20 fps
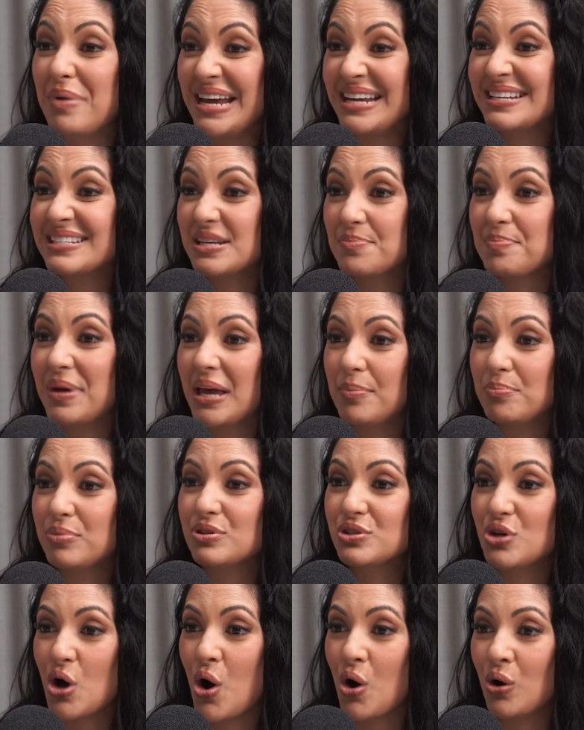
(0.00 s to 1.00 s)
been to
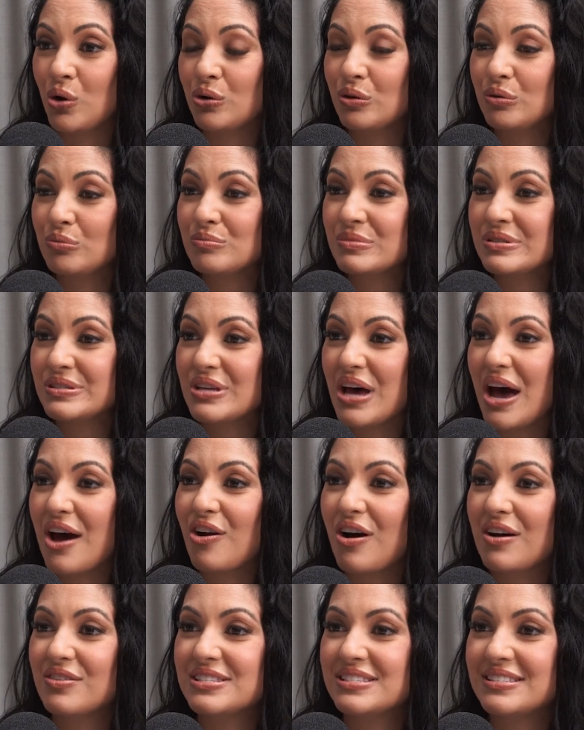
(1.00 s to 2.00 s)
people's homes
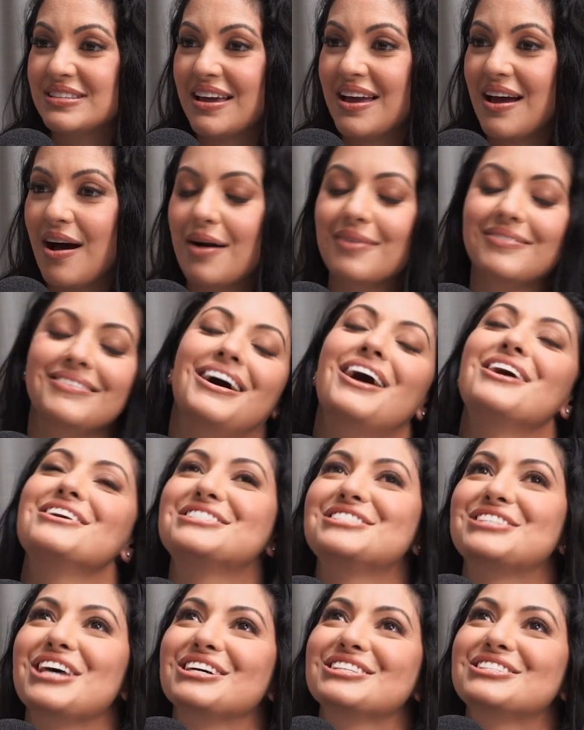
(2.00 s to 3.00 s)
and I see,
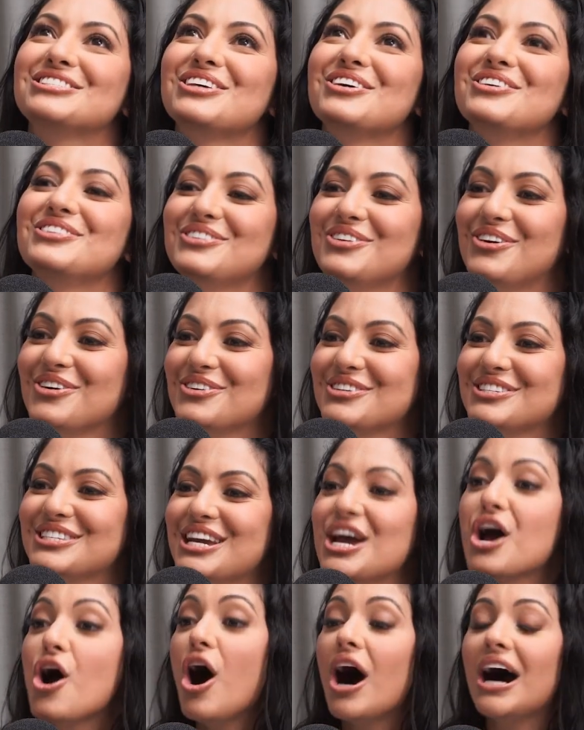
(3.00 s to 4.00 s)
it sounds so
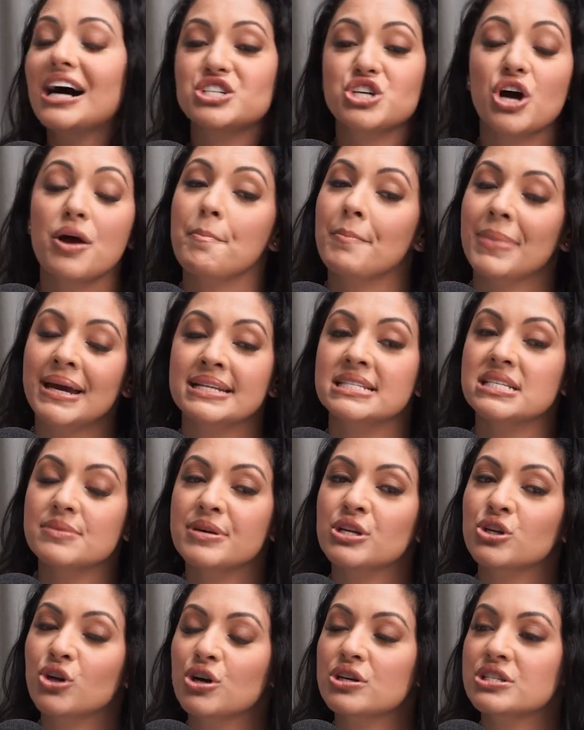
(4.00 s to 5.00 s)
nosy. I don't mean to
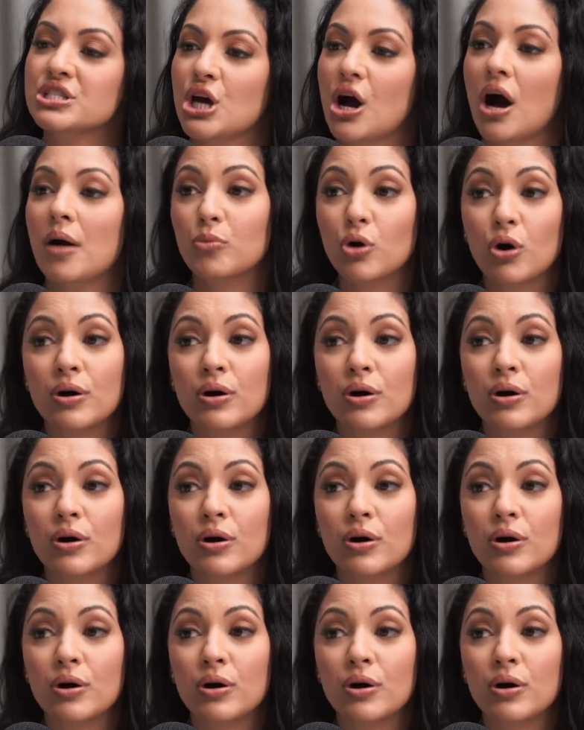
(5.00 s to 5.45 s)
be nosy. I'm